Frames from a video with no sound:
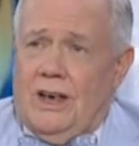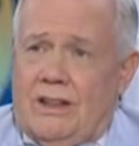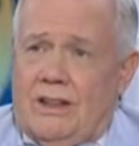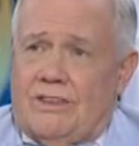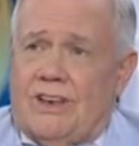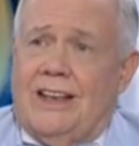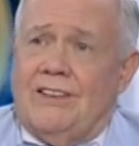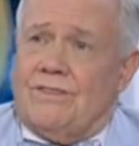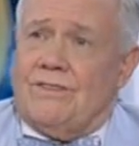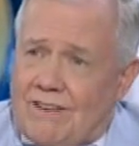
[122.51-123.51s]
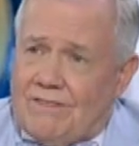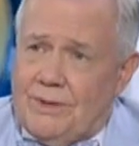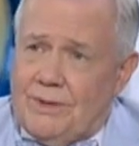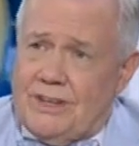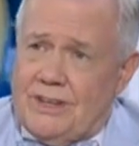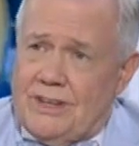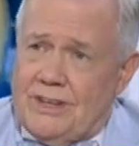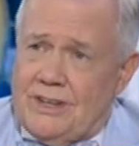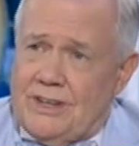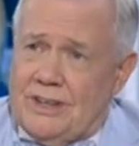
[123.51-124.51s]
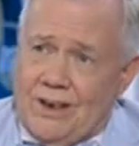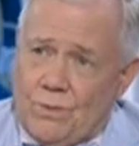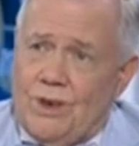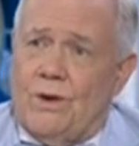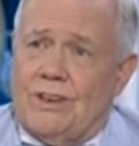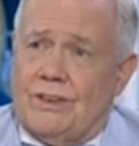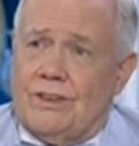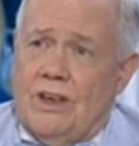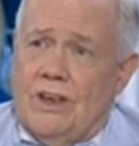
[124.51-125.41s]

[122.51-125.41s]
The Chinese government has said we're going to